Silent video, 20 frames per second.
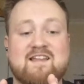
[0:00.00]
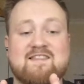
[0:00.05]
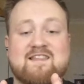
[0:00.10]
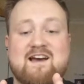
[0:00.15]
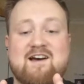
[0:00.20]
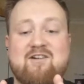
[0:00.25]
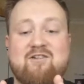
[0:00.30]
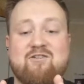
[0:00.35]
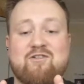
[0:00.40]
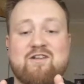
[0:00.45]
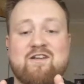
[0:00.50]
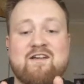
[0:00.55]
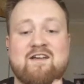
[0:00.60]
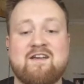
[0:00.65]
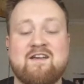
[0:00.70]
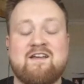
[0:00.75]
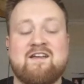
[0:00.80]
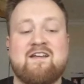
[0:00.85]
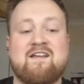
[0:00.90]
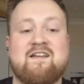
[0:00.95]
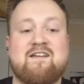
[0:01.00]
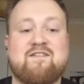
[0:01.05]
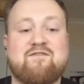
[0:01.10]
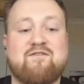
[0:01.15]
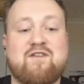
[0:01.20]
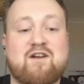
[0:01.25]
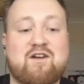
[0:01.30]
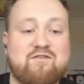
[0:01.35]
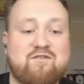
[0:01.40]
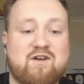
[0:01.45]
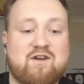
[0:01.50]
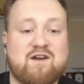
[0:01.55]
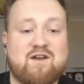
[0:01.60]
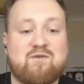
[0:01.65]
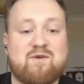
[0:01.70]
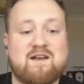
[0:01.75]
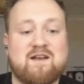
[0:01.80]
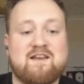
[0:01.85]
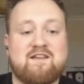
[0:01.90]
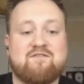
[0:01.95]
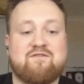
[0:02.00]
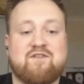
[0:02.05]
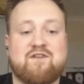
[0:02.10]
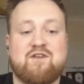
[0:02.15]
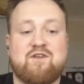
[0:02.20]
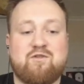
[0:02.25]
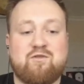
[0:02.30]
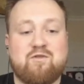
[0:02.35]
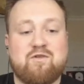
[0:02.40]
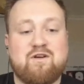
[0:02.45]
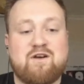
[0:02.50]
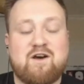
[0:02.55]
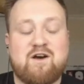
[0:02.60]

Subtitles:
down very, very quickly for you.